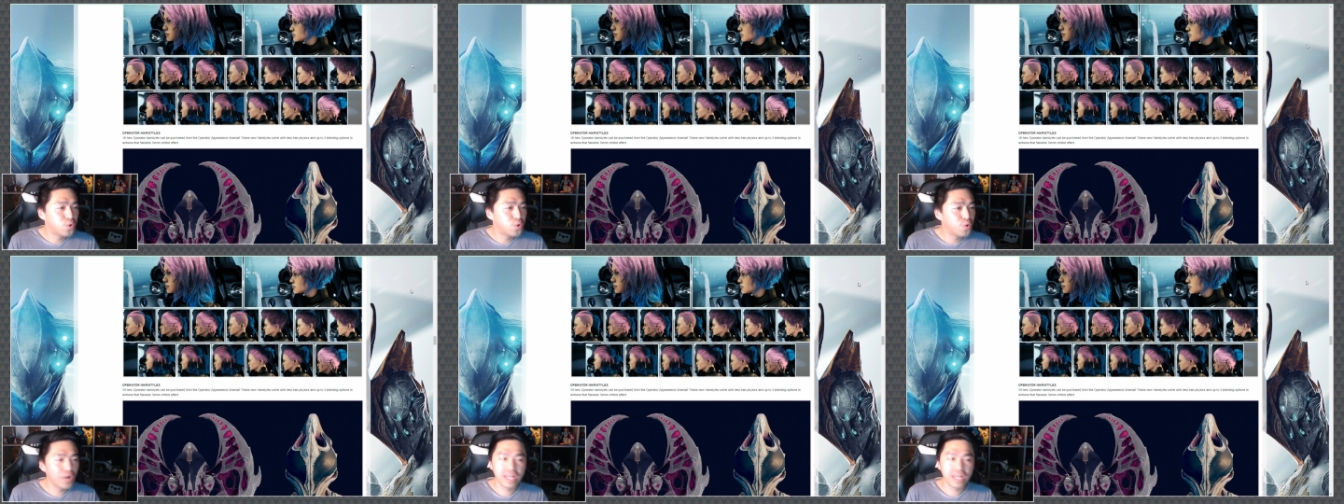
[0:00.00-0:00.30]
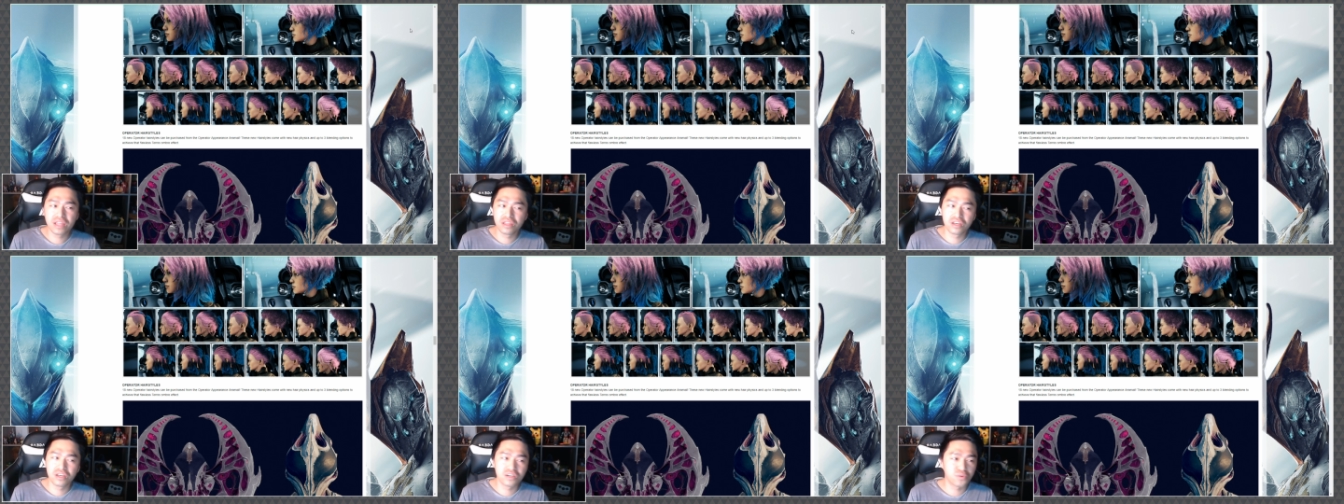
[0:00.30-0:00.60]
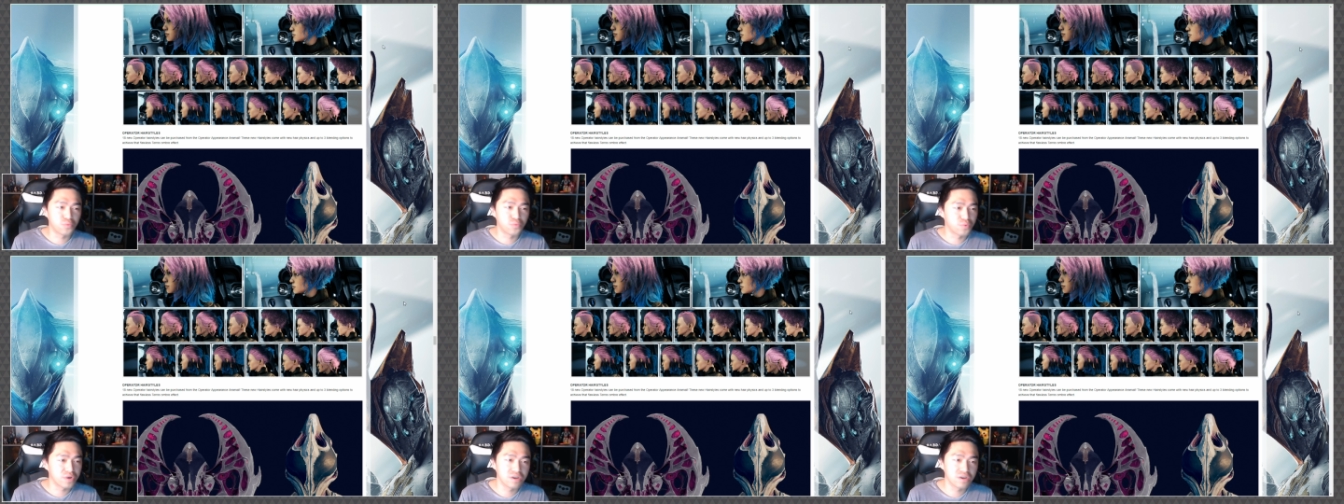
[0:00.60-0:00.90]
It look
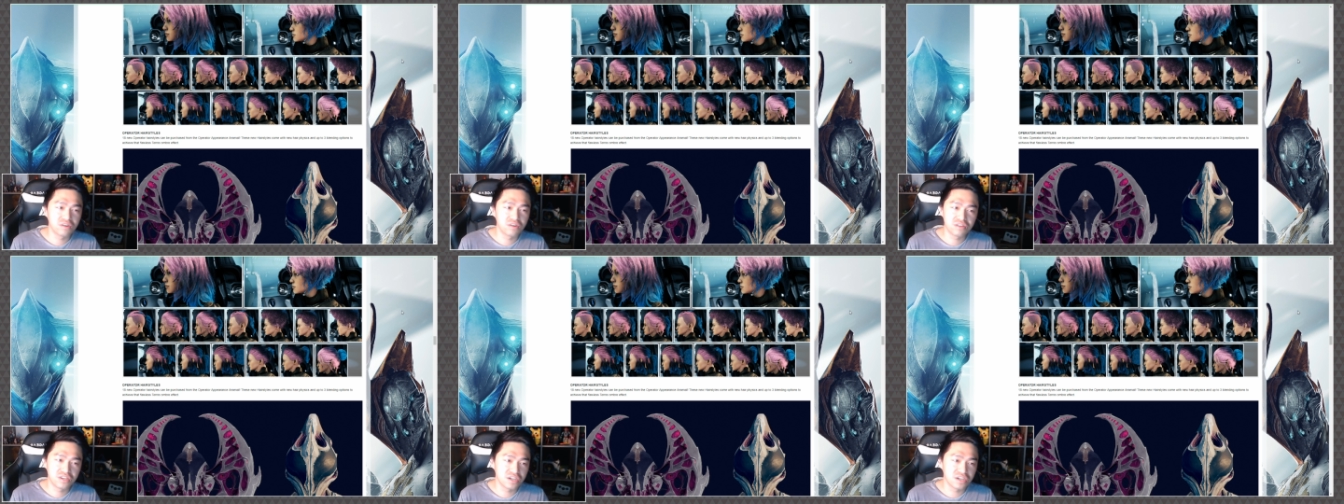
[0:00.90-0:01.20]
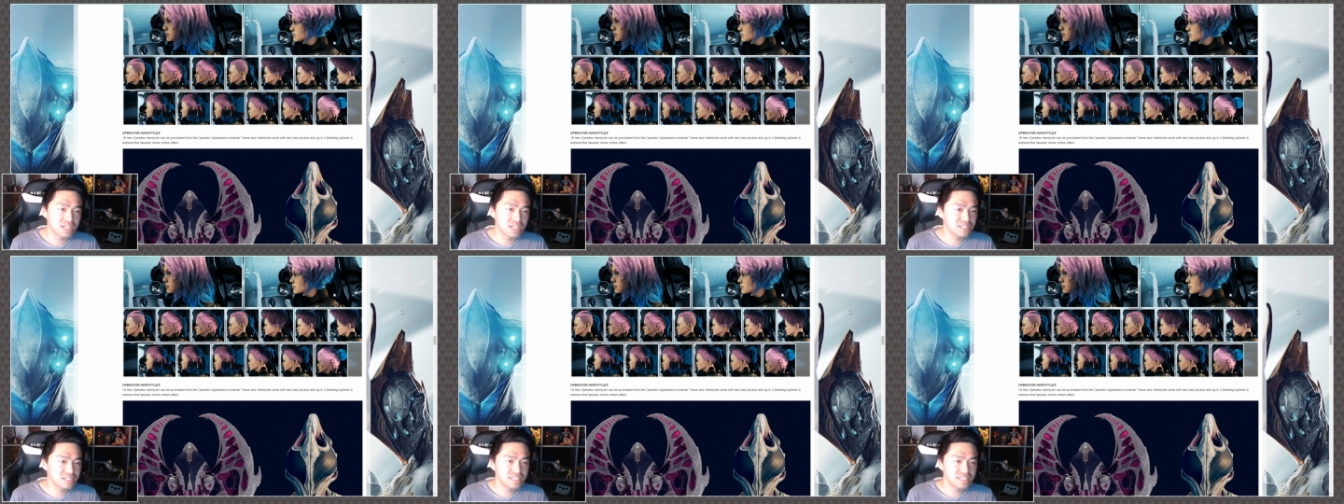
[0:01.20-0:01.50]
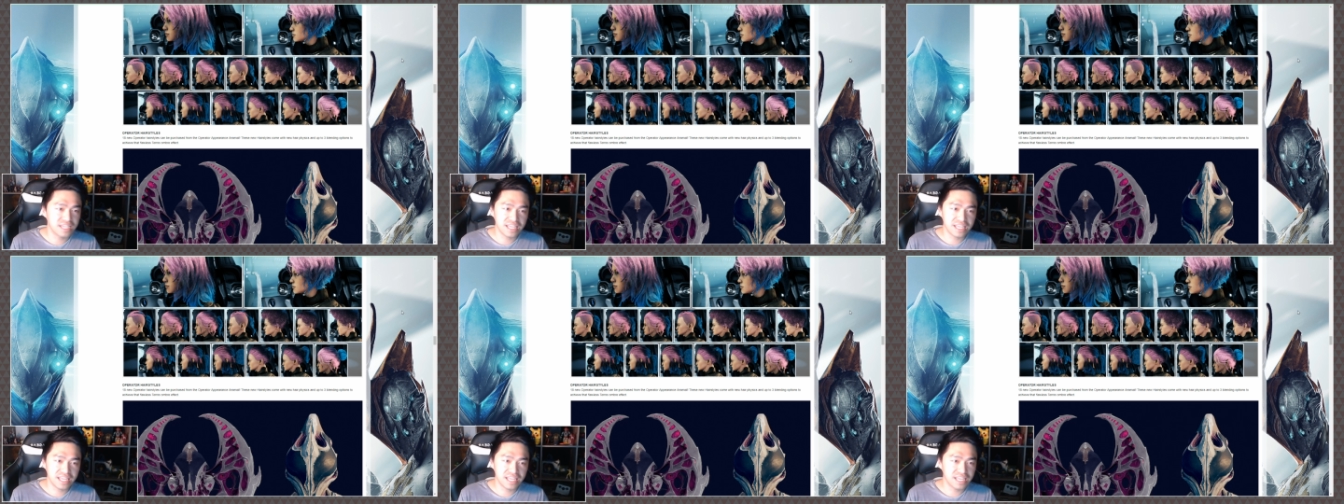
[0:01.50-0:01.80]
real good,
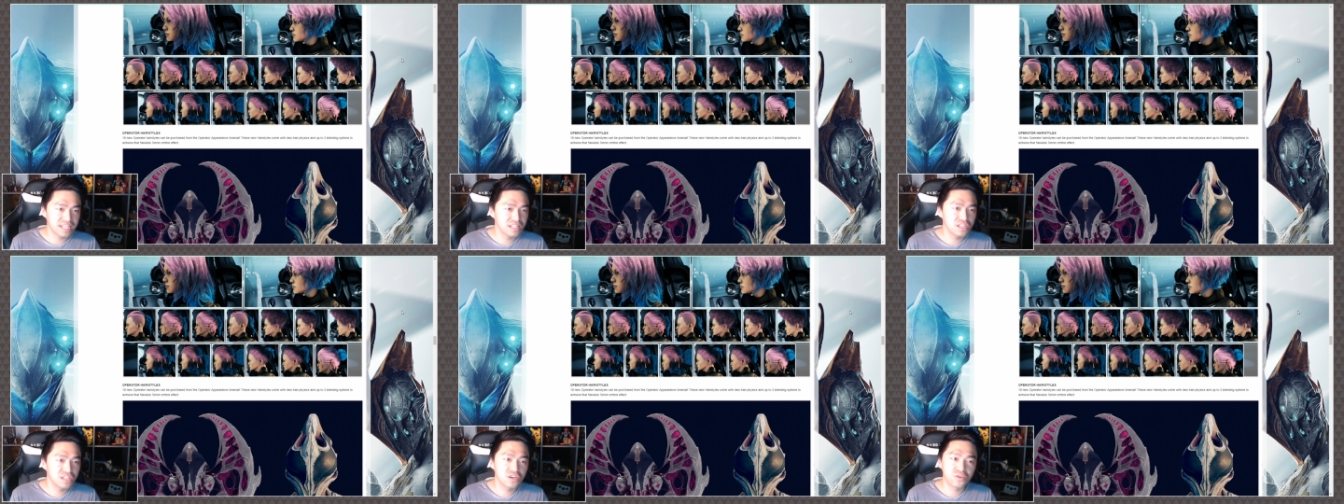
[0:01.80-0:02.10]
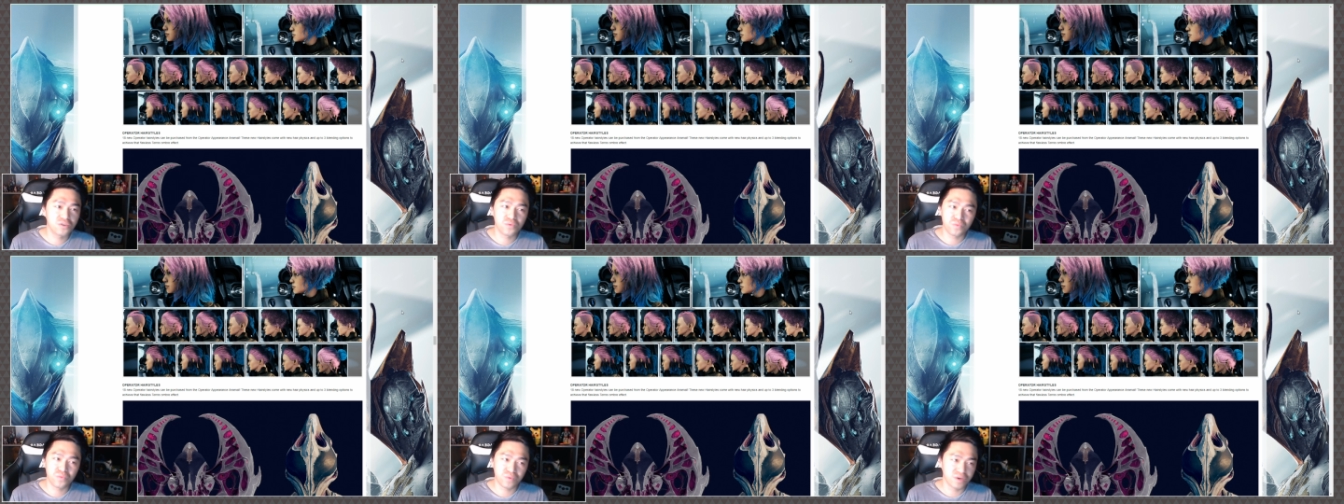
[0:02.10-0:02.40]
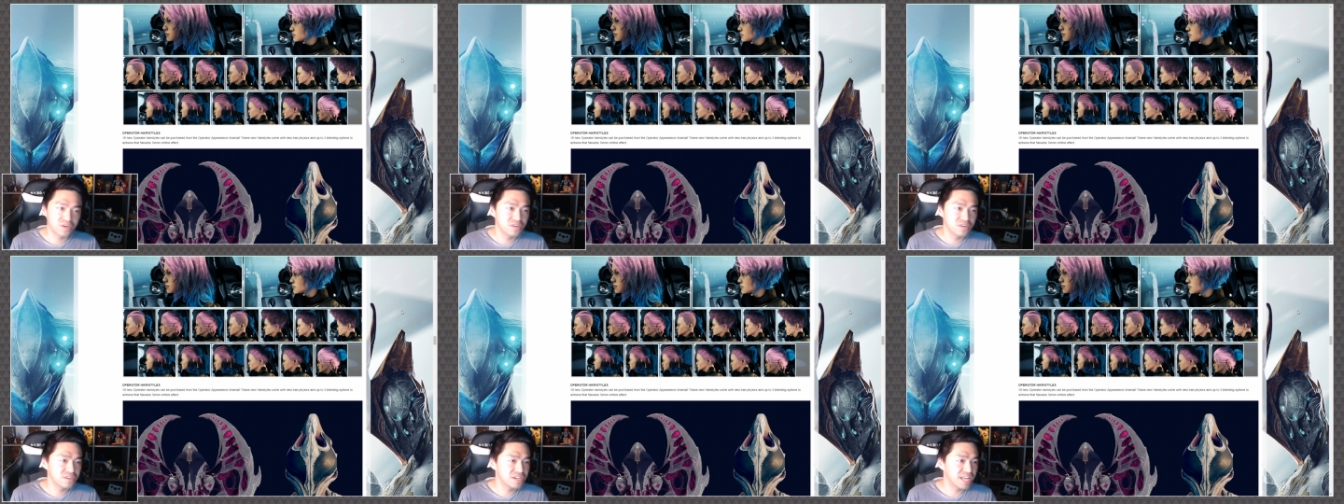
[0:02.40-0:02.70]
Dee. It look
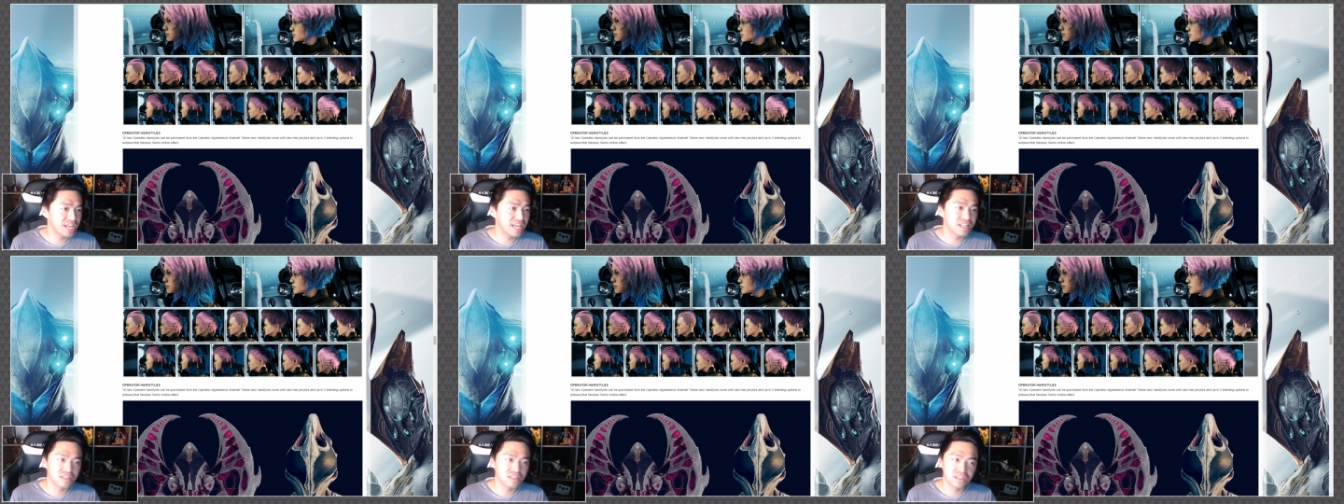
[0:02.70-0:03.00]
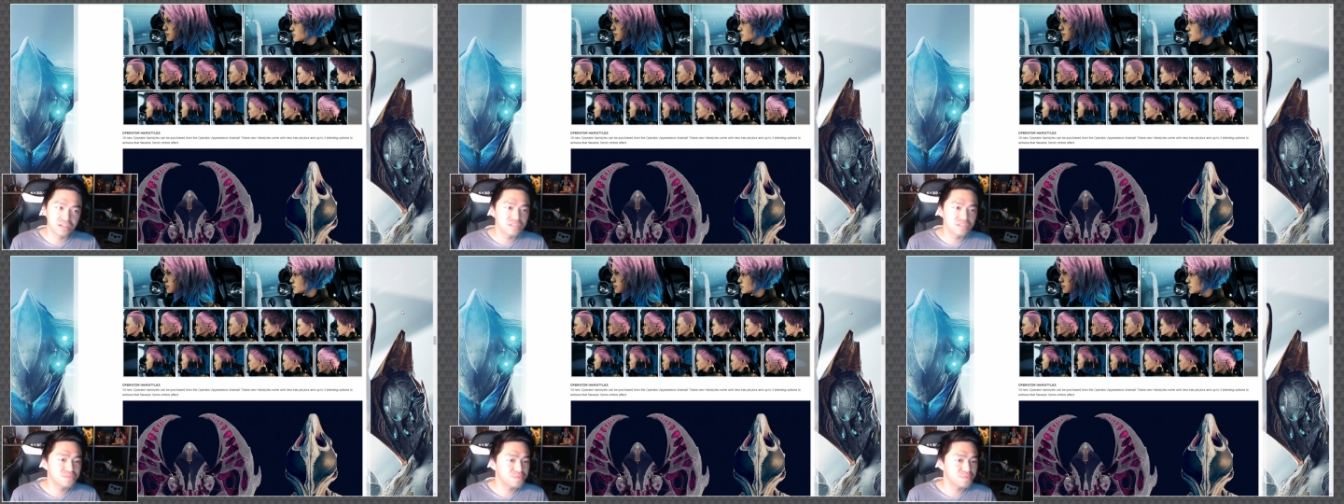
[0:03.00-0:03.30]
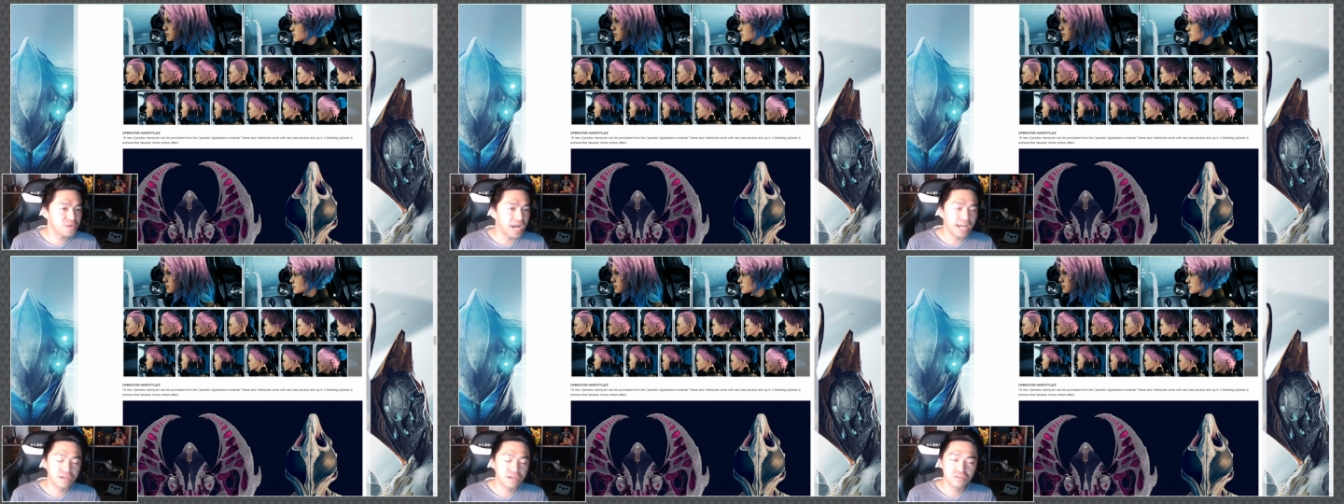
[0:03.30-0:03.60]
real. It looks.
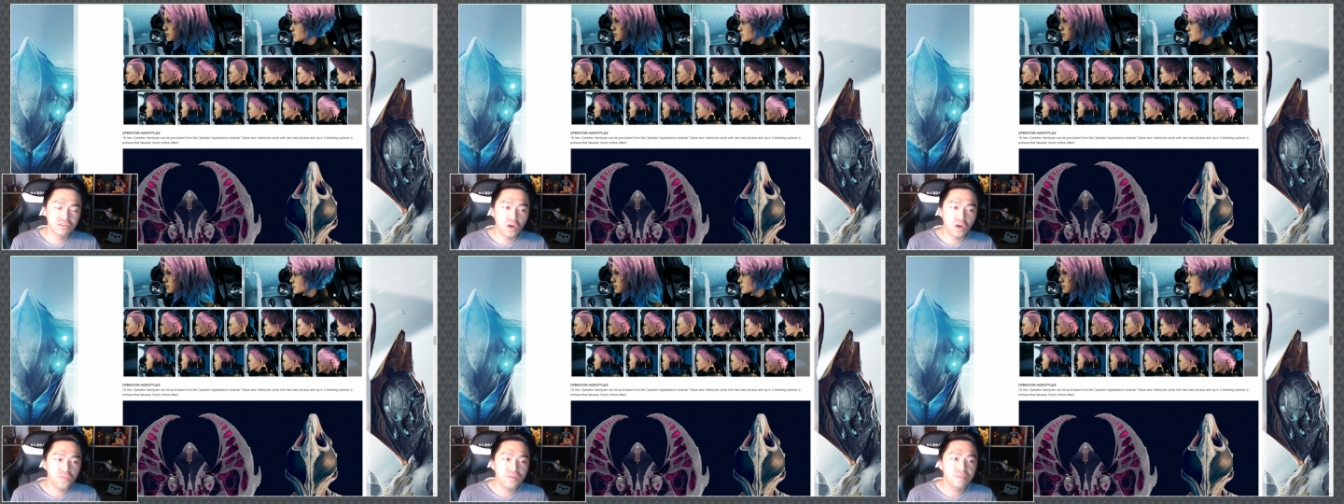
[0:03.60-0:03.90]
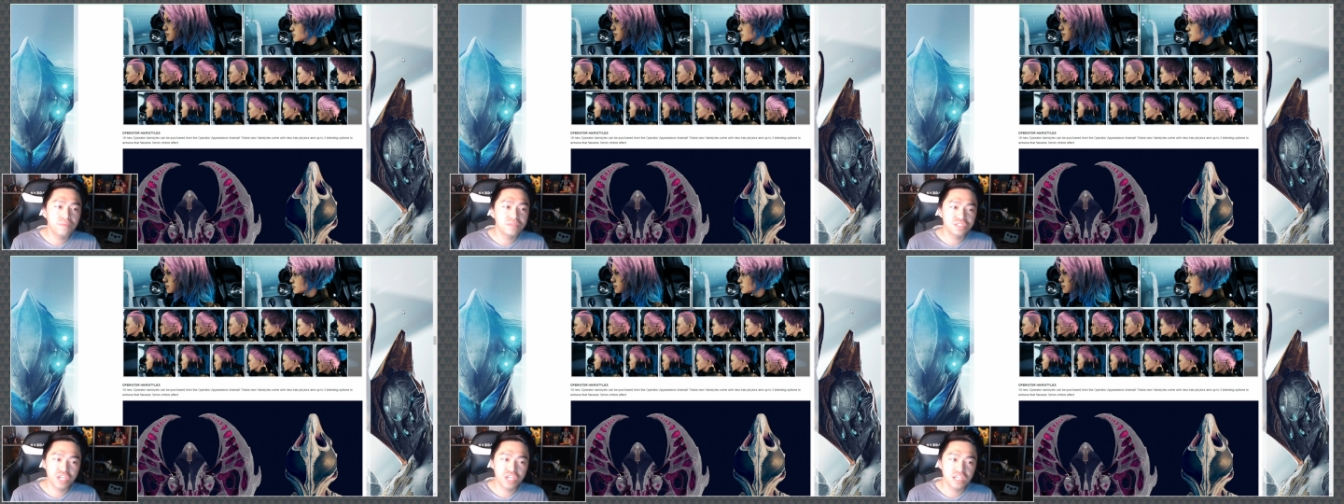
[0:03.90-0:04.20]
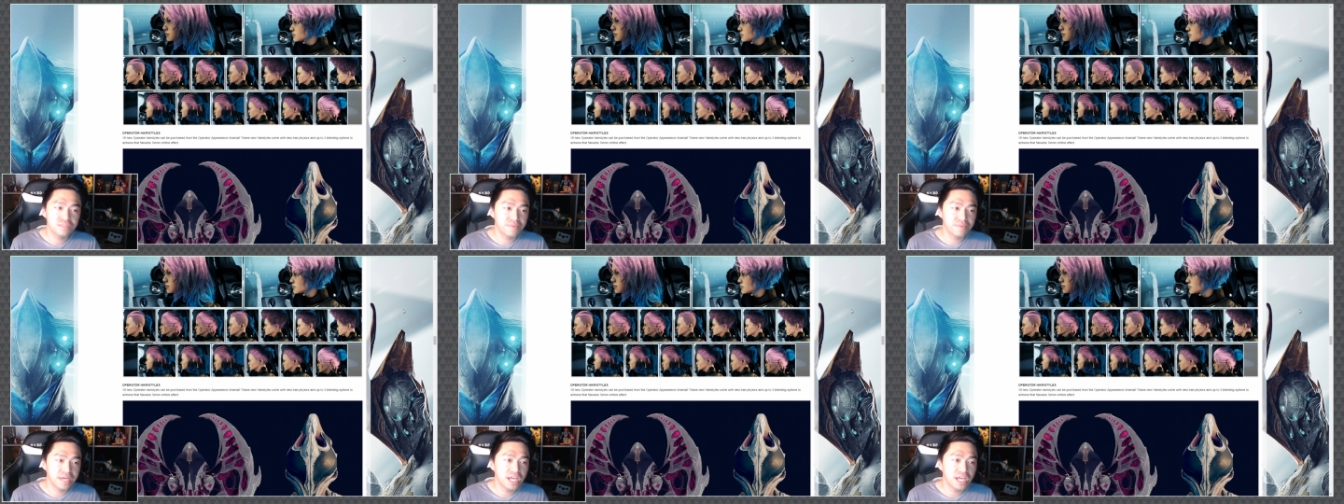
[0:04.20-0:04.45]
Real, I don't know if I'm gonna change my